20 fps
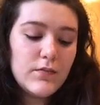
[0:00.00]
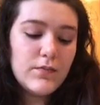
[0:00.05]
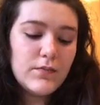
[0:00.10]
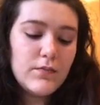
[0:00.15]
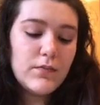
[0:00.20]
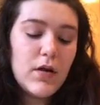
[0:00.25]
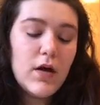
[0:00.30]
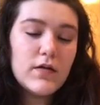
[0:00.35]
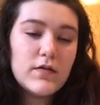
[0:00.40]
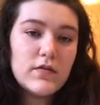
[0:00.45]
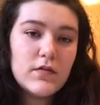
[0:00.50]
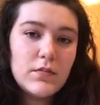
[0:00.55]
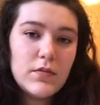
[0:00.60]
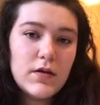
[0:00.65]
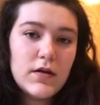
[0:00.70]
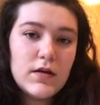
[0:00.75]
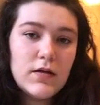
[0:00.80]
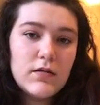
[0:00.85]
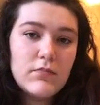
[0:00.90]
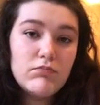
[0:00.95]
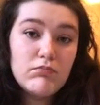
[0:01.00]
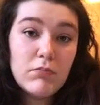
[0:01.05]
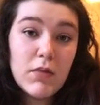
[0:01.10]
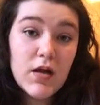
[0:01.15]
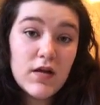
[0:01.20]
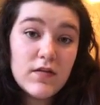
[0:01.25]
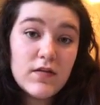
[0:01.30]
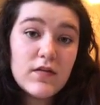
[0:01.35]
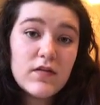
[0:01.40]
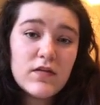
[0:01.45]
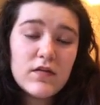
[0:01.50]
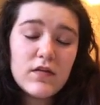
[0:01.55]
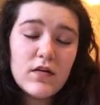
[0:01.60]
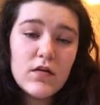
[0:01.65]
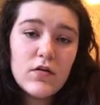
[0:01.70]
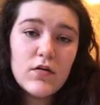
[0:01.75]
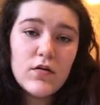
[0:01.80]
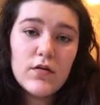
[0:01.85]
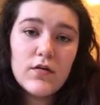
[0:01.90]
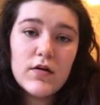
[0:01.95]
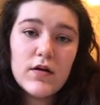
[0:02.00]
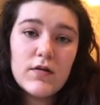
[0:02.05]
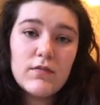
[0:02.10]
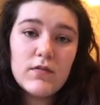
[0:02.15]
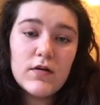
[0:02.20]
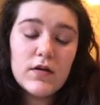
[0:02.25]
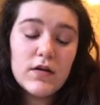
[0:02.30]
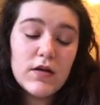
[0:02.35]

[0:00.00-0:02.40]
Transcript: possibly months or even